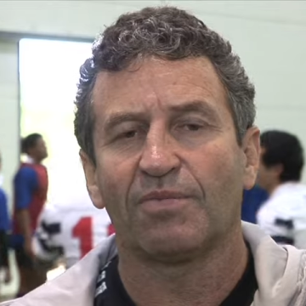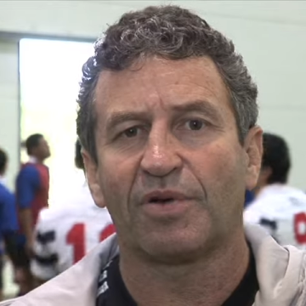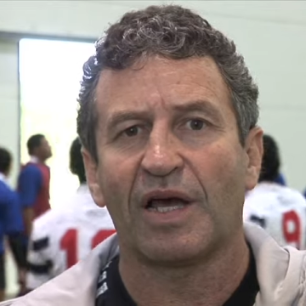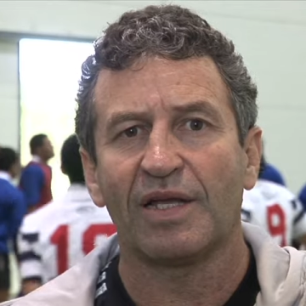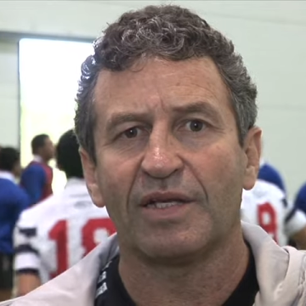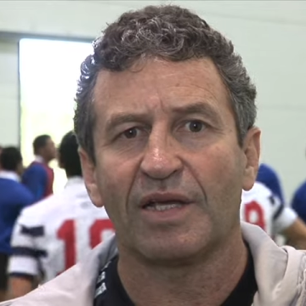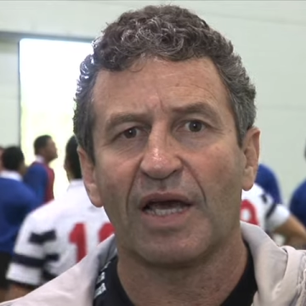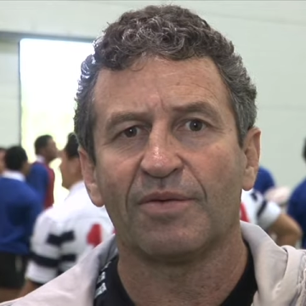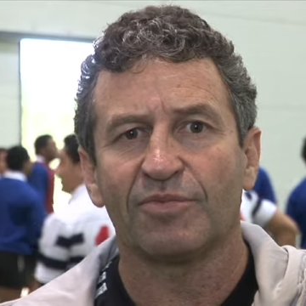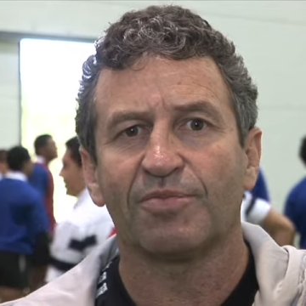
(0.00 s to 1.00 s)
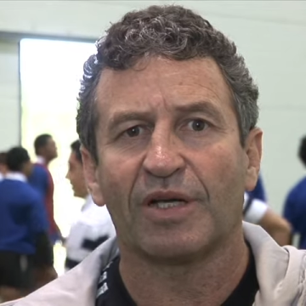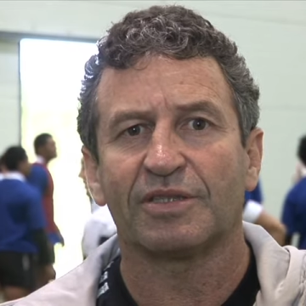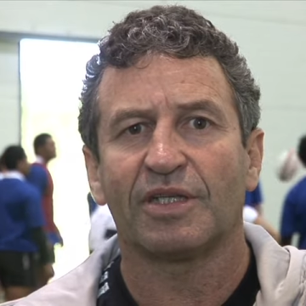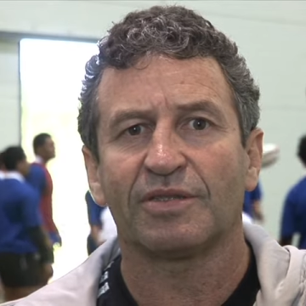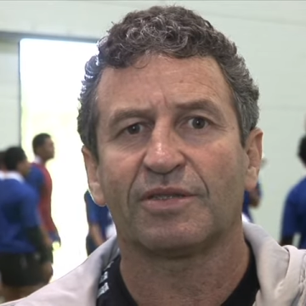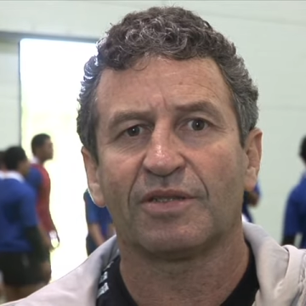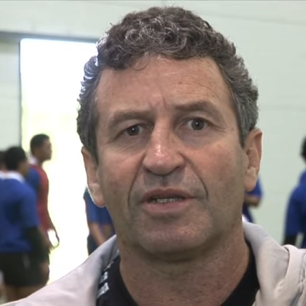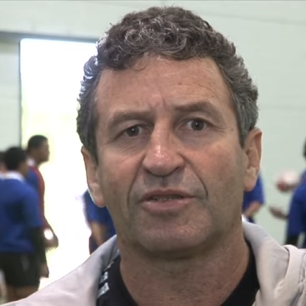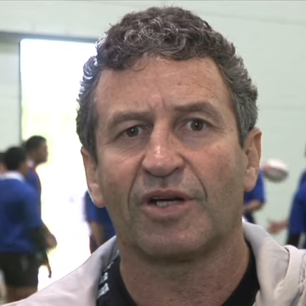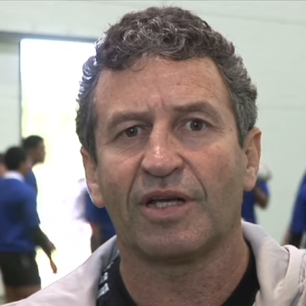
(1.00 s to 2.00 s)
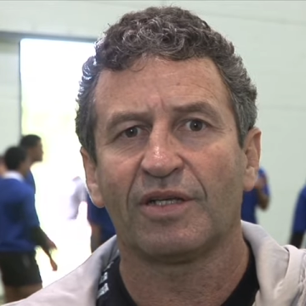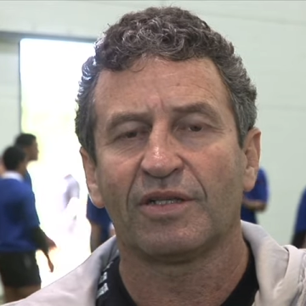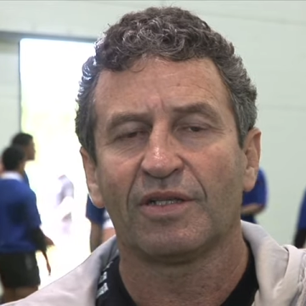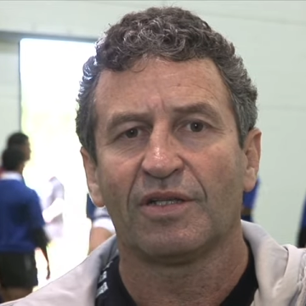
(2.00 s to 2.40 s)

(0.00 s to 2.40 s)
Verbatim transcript: playing games makes sense at training.